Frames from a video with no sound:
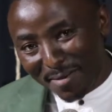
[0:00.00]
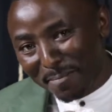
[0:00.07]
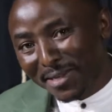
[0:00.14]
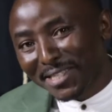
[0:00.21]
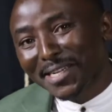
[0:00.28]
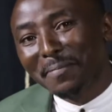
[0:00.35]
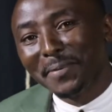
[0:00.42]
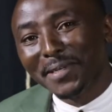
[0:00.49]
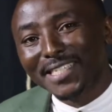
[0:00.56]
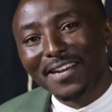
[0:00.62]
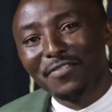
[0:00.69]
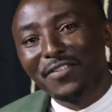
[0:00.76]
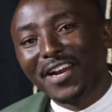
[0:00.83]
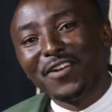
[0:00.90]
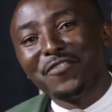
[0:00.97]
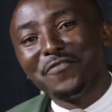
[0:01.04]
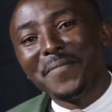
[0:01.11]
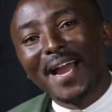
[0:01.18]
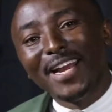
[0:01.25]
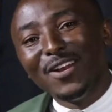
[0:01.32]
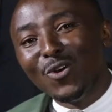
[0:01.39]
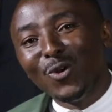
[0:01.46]
Pastor Peter, a friend of
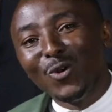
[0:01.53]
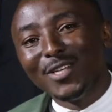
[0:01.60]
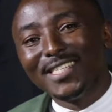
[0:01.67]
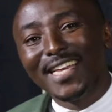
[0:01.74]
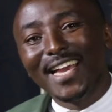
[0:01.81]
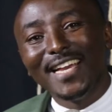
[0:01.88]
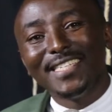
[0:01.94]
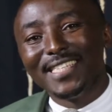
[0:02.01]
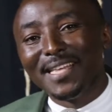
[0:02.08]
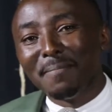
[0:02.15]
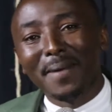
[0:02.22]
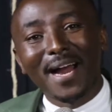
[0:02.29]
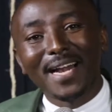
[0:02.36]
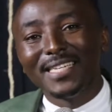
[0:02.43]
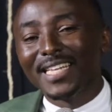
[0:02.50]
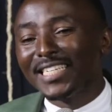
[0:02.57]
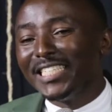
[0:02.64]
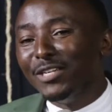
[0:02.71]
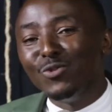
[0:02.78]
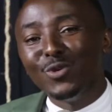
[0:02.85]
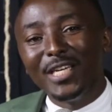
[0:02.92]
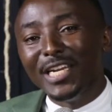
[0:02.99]
mine, always says the man that
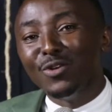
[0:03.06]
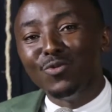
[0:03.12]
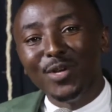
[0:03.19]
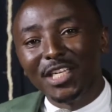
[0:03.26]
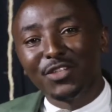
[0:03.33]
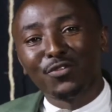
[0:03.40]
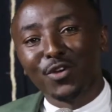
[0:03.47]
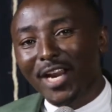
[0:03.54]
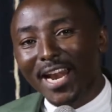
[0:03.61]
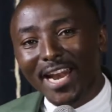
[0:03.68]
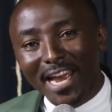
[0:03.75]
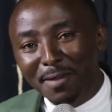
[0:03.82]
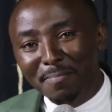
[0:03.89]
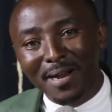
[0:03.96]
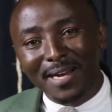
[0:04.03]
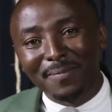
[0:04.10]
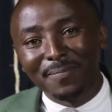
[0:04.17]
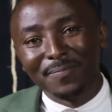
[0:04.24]
he wouldn't wish for a neighbor.